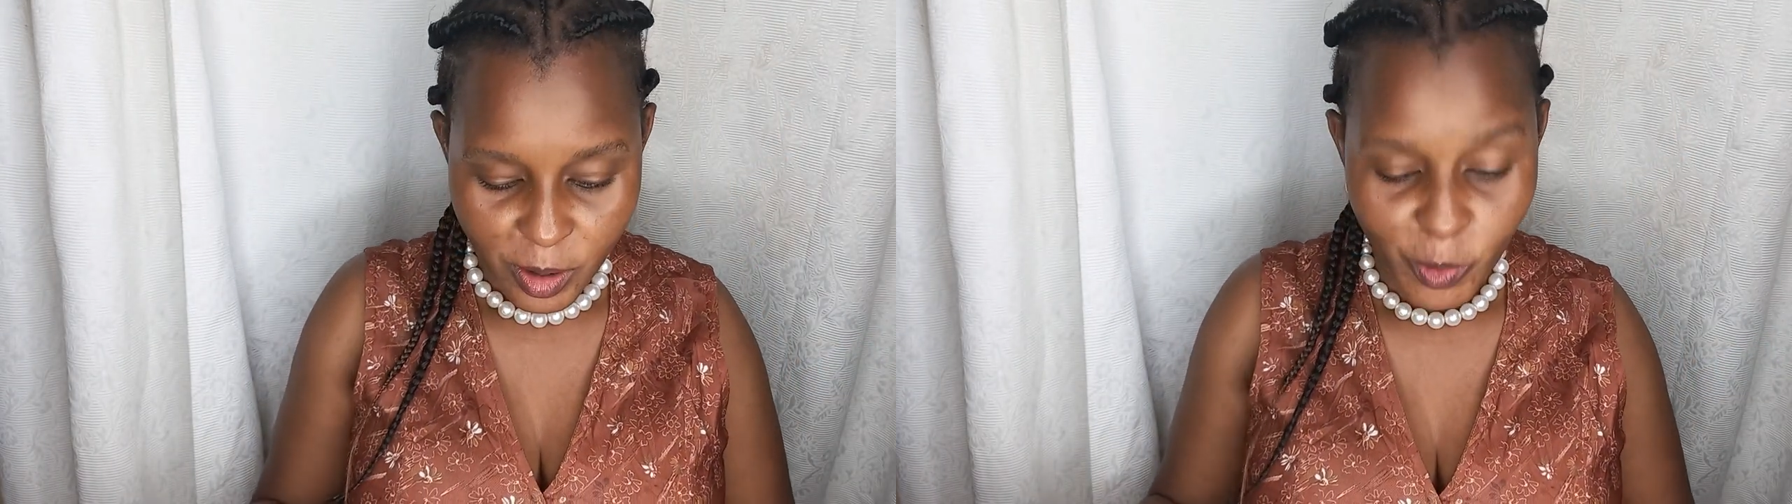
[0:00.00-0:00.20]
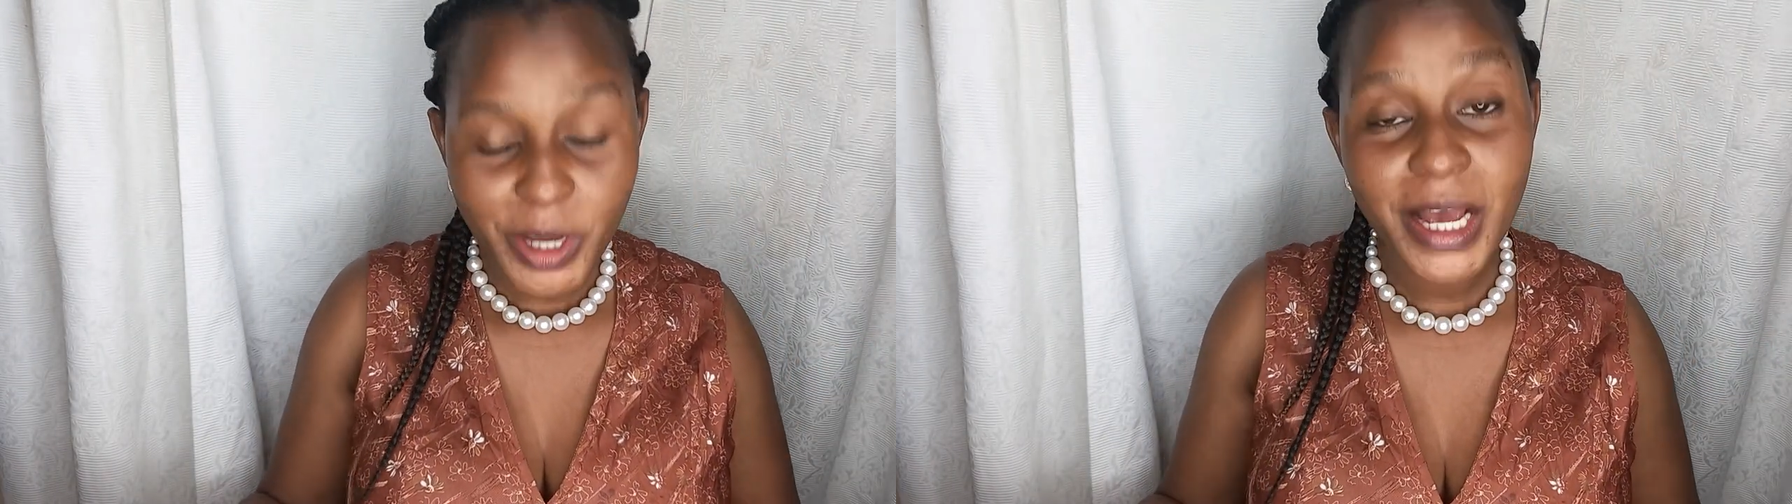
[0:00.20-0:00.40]

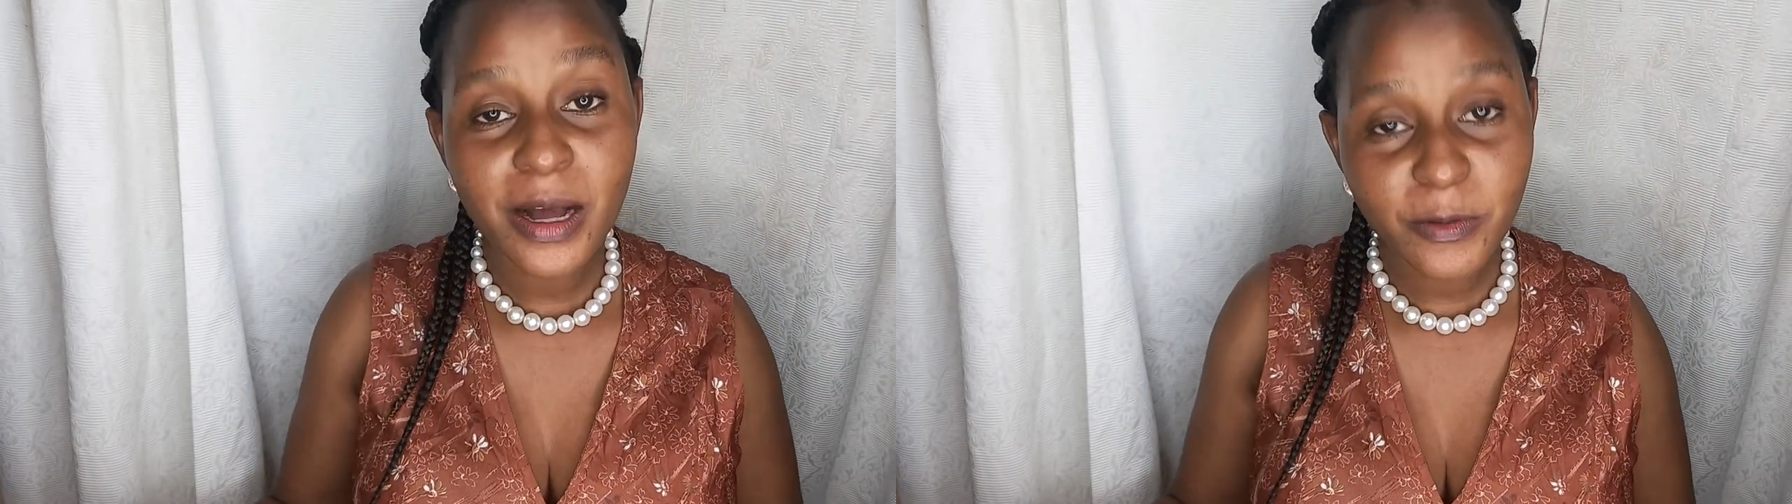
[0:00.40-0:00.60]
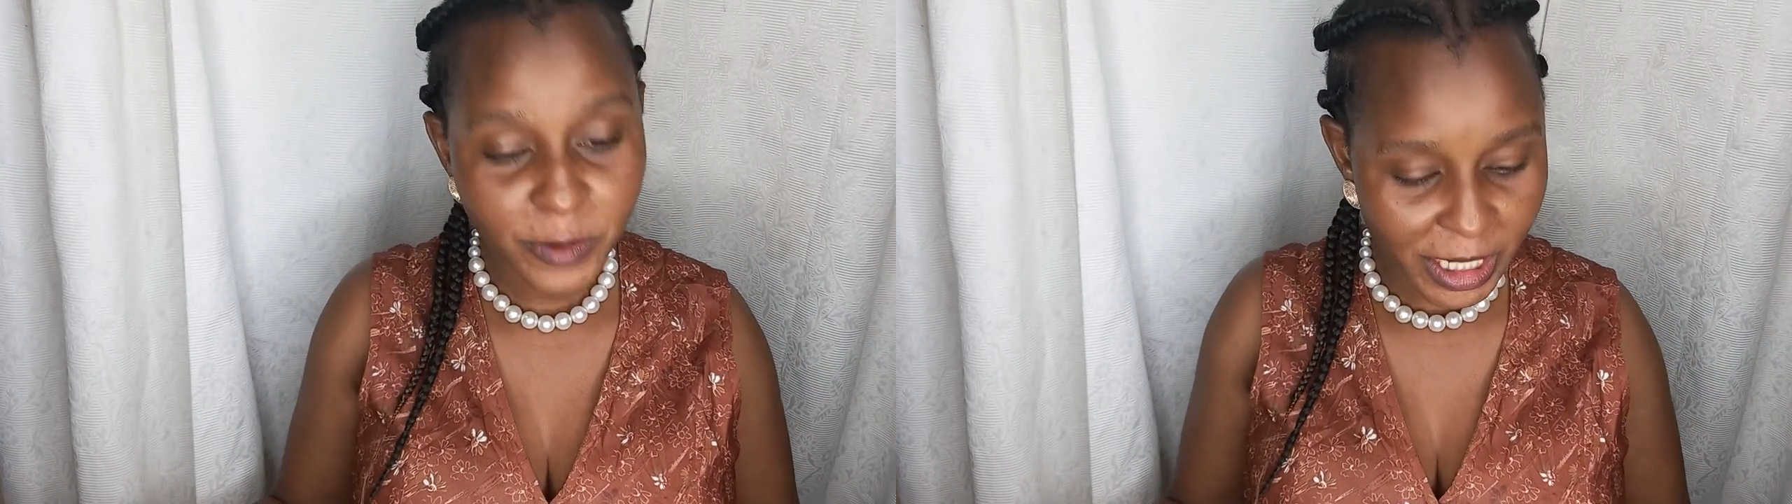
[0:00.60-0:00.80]
we
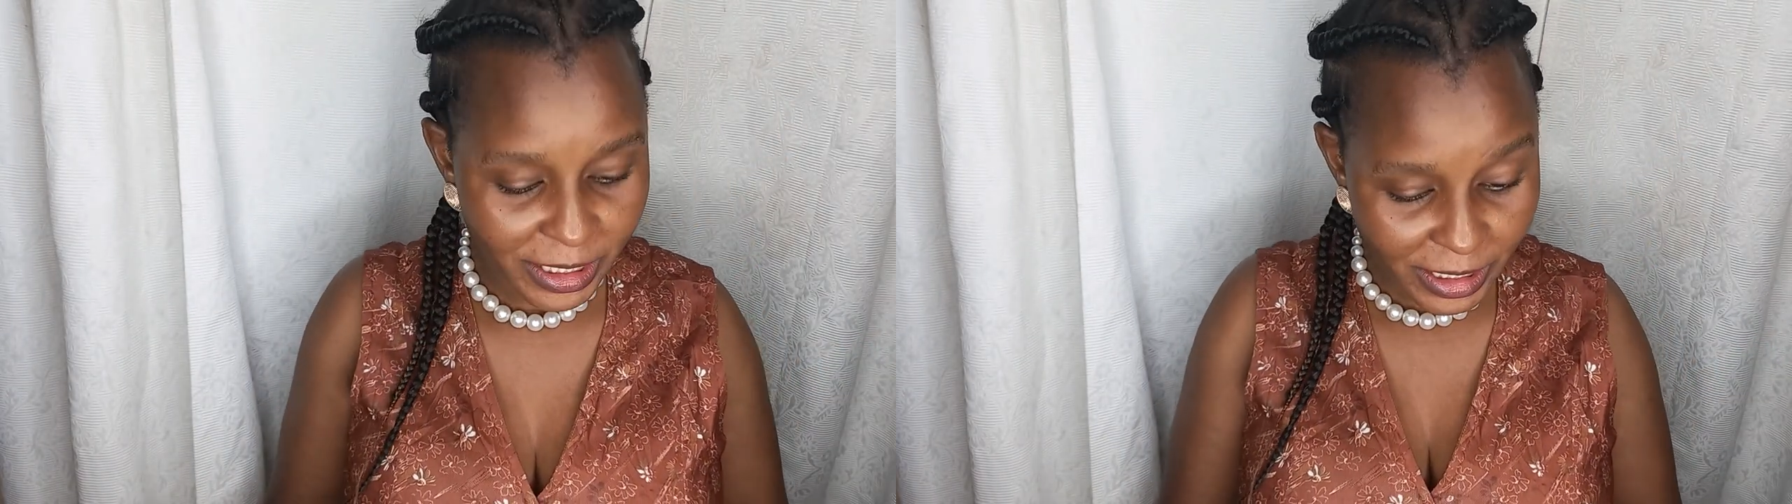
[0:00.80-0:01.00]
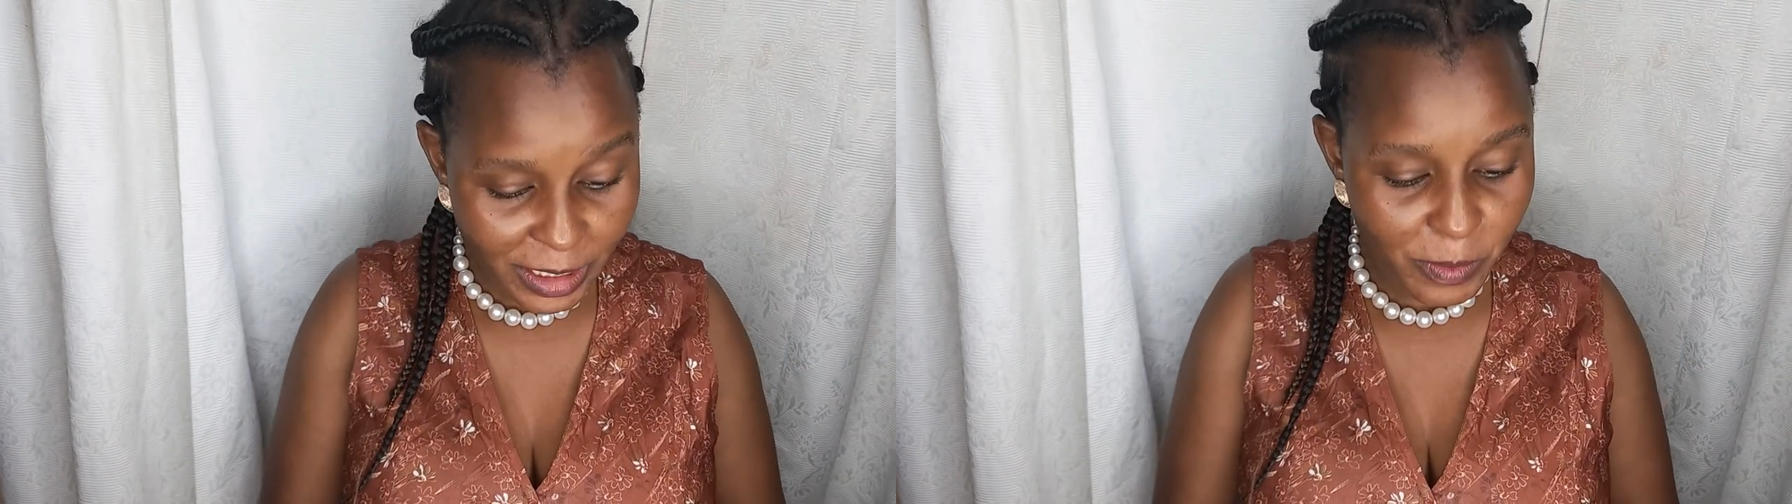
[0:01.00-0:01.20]
have
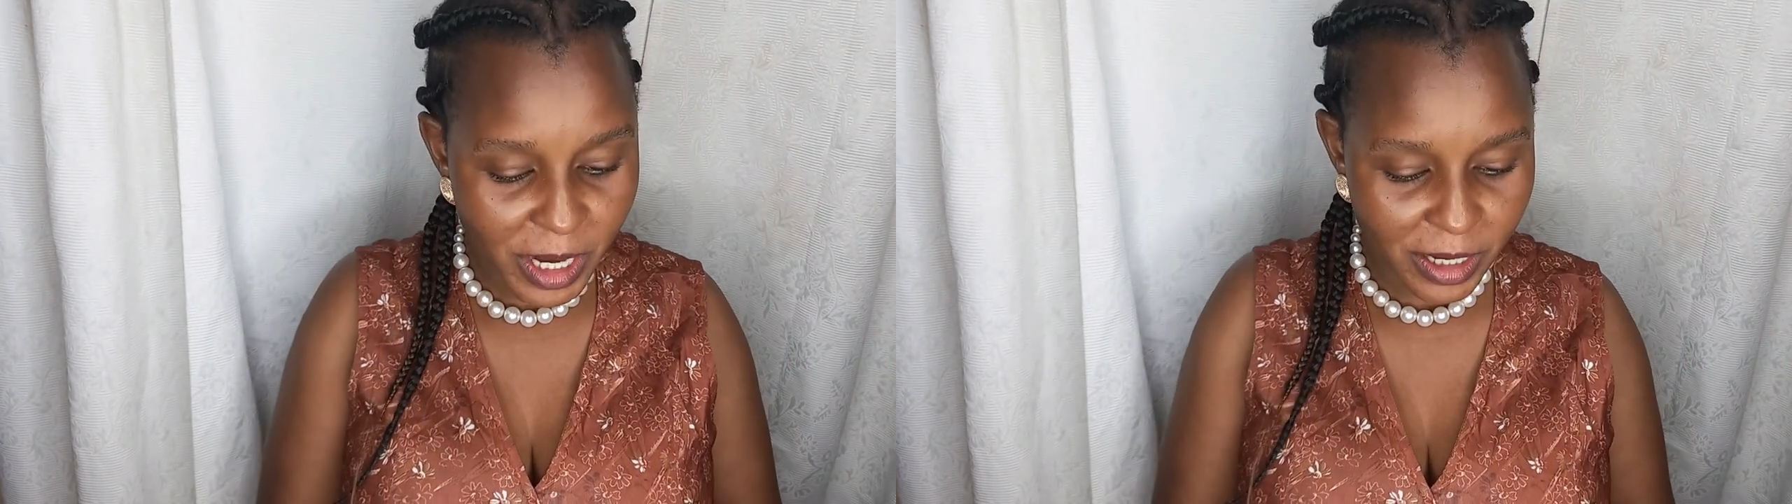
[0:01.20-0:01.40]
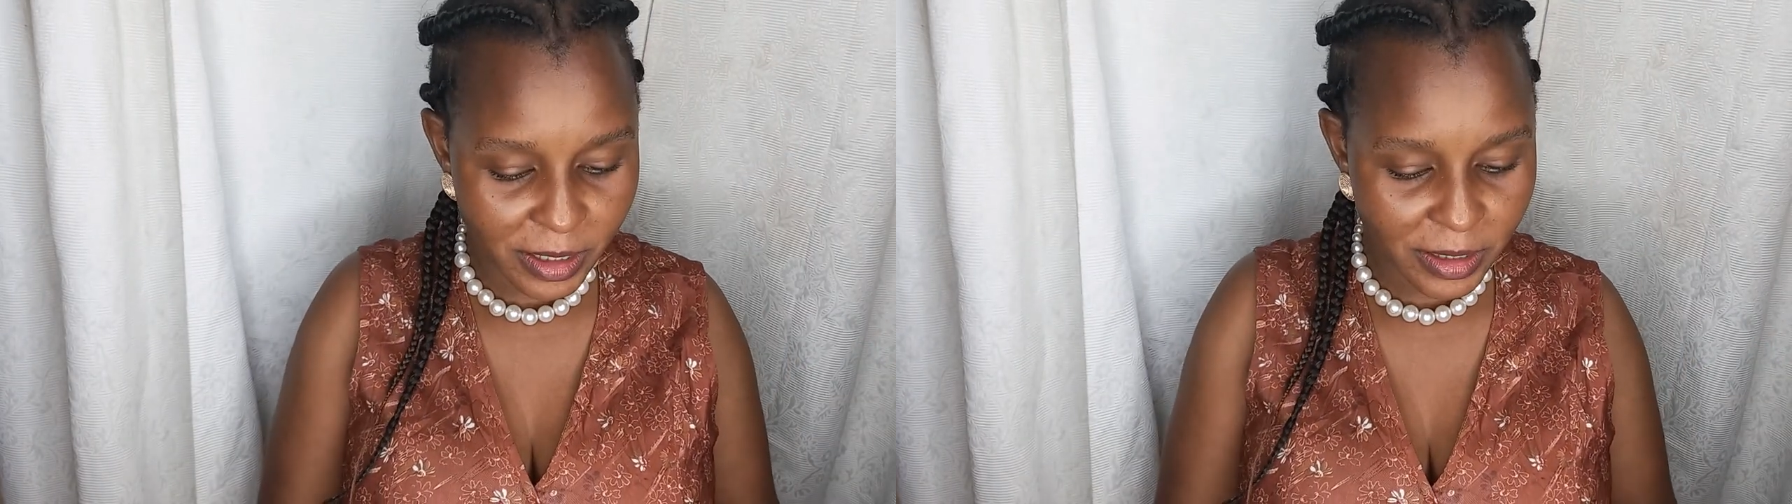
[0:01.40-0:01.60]
another
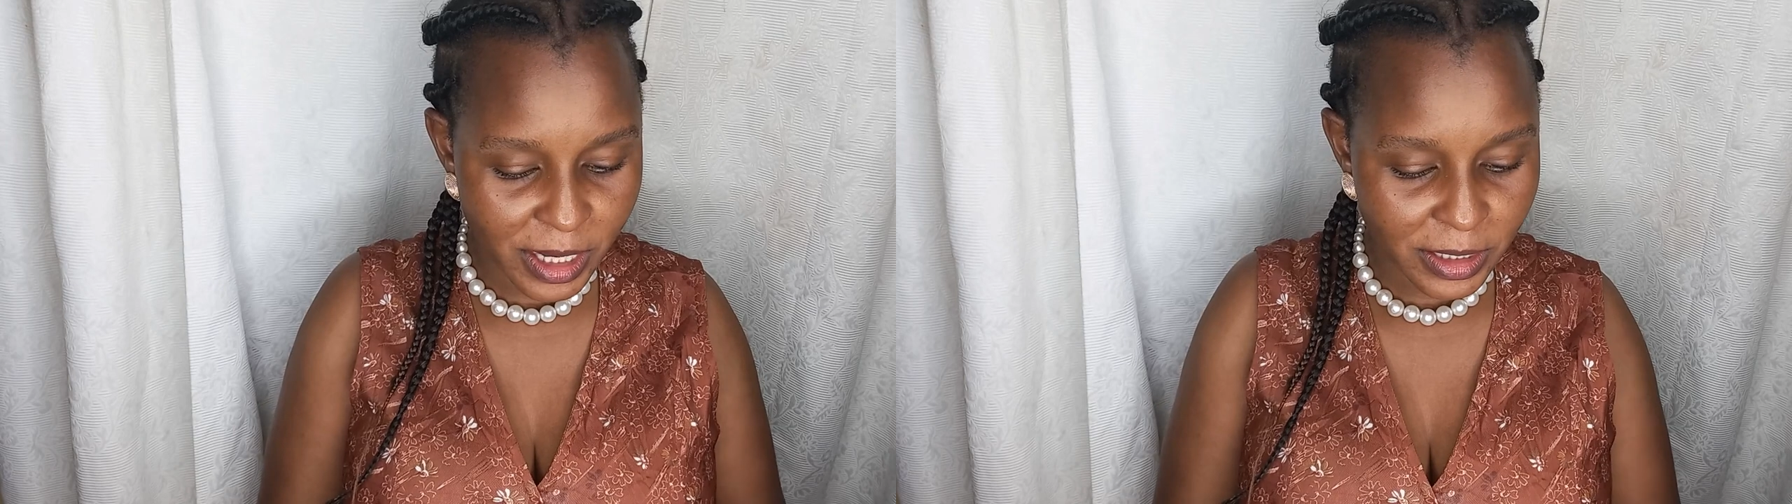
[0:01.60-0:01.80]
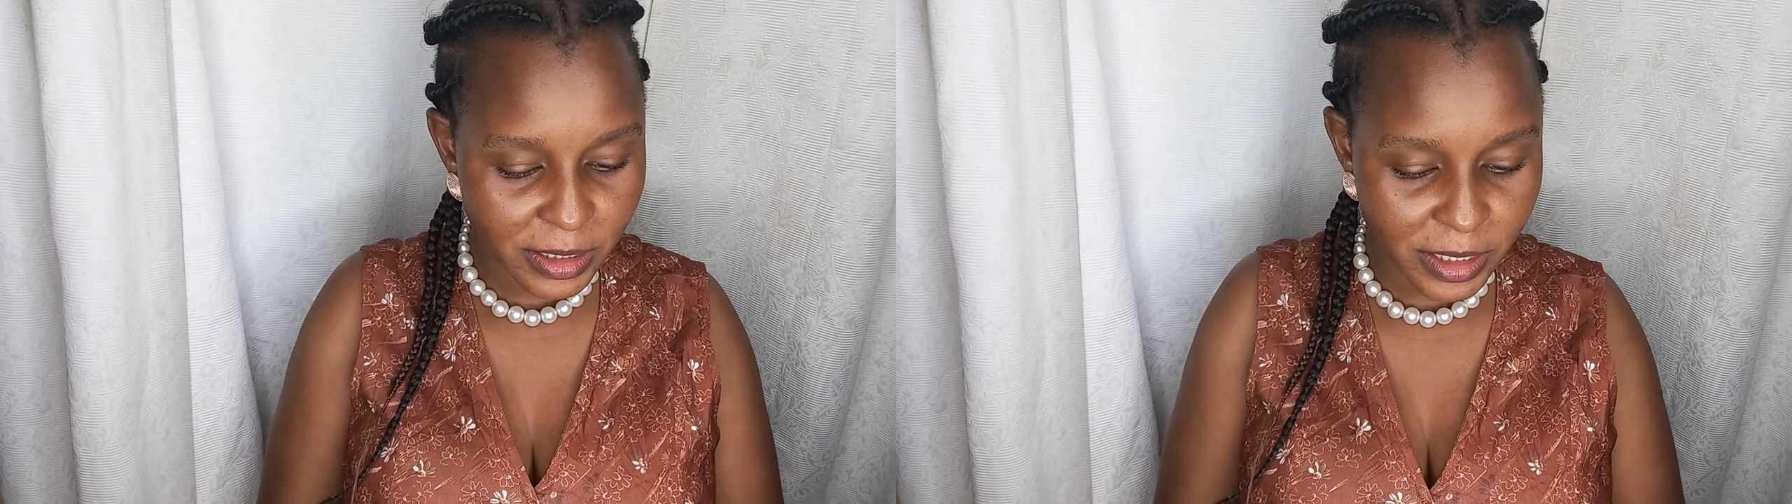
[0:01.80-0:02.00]
bag that